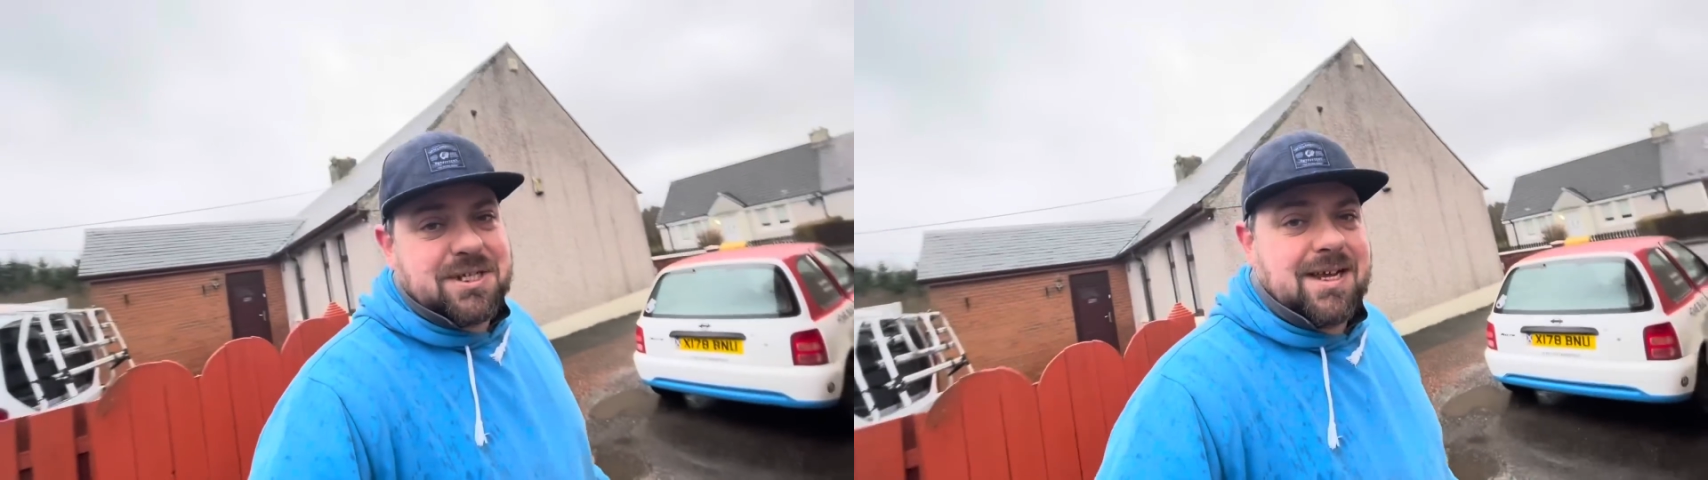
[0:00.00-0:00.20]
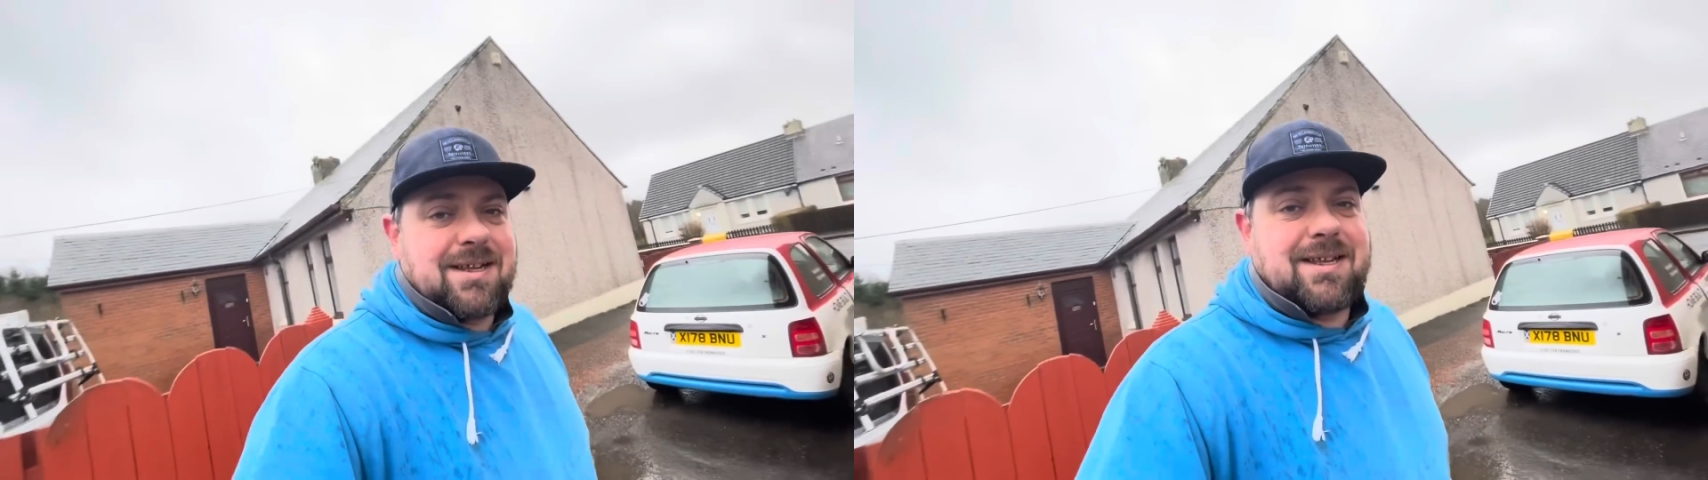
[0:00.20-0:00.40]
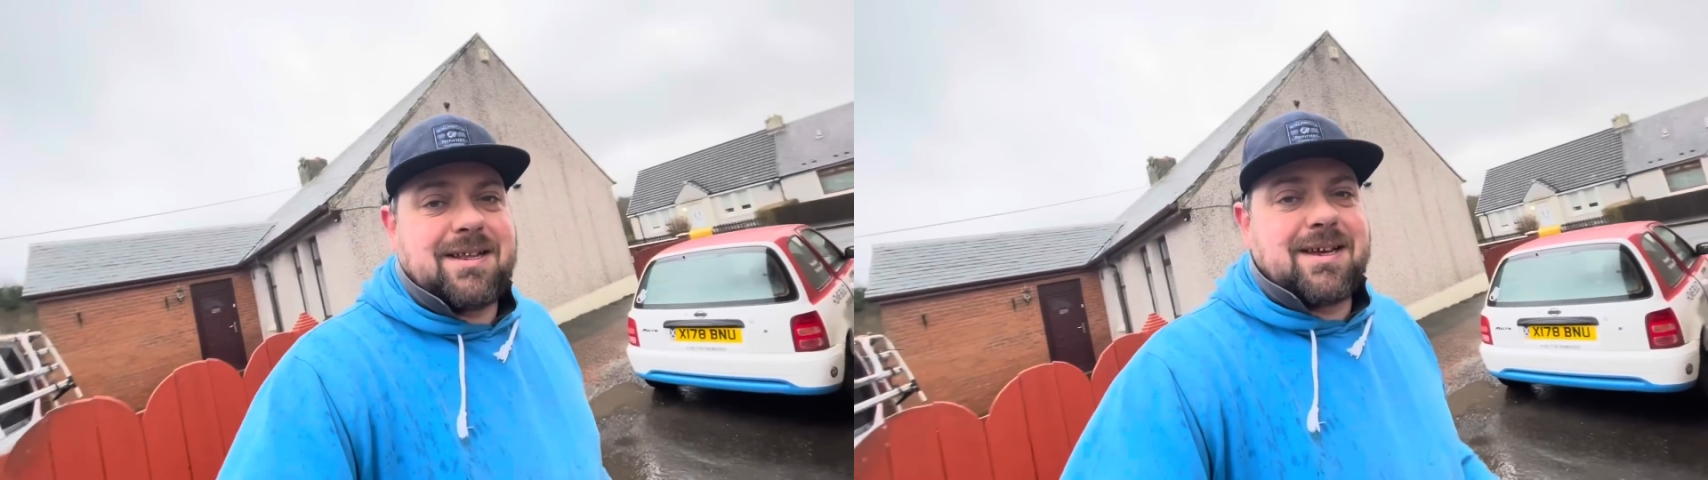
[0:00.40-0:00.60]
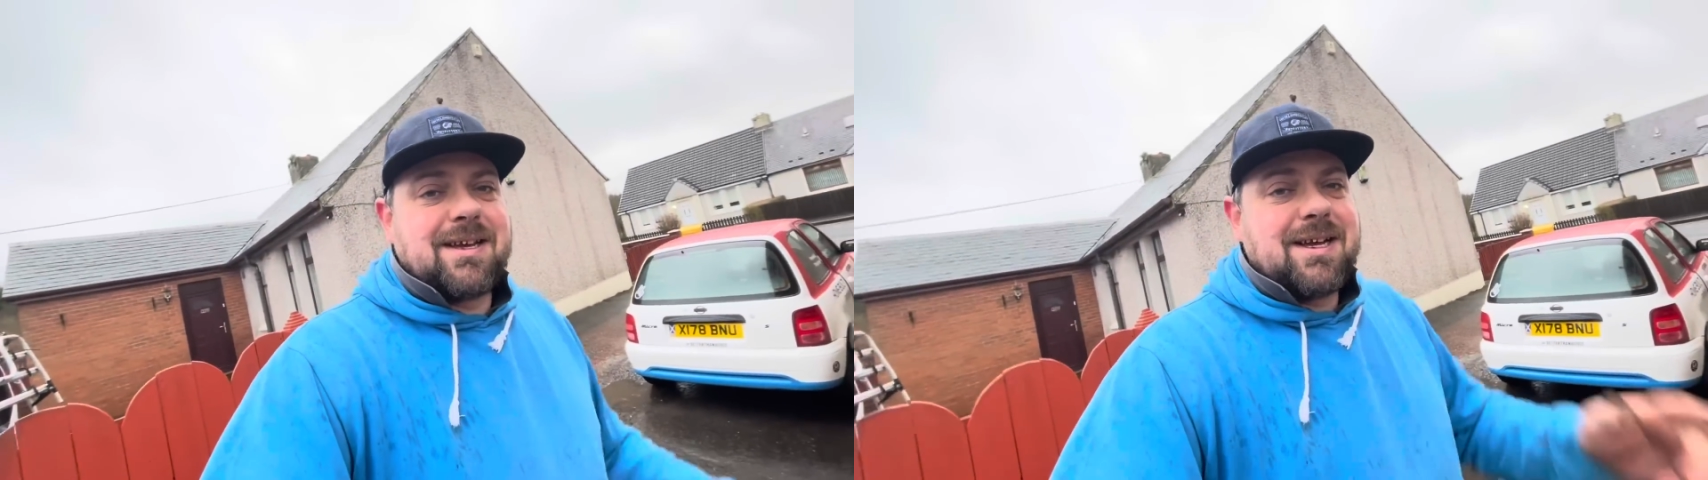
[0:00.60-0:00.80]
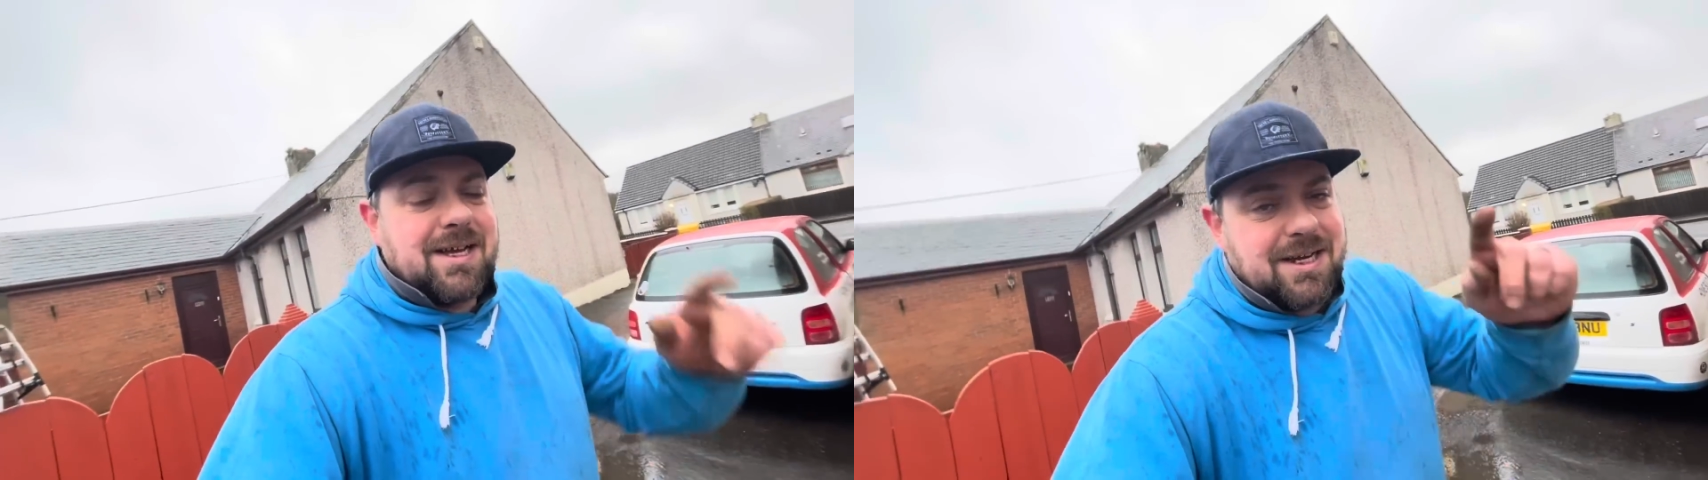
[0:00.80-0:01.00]

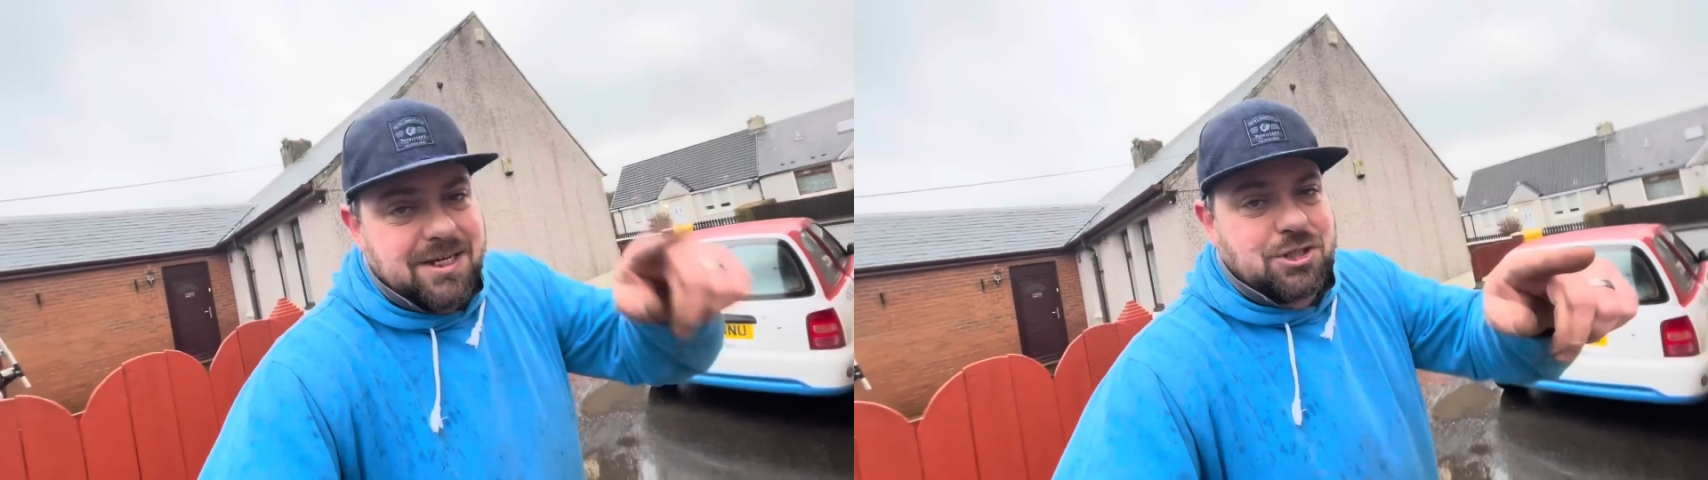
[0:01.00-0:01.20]
edited.